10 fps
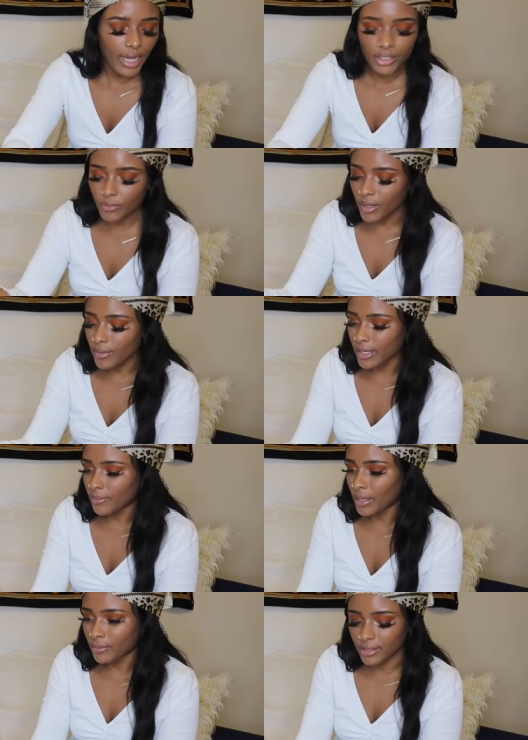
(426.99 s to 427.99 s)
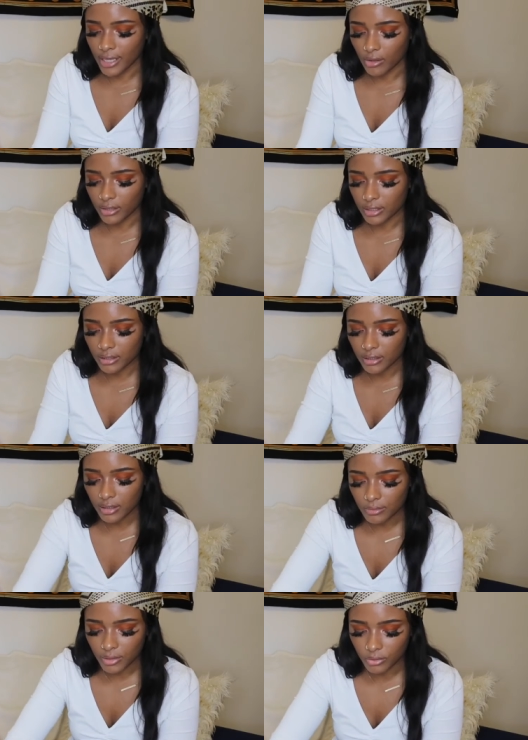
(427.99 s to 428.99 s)
I should probably get a paper towel because this is
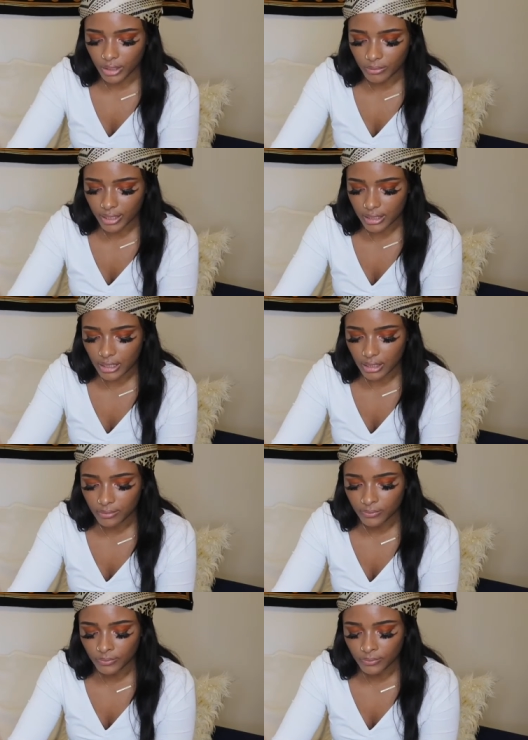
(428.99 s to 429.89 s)
gonna be really messy.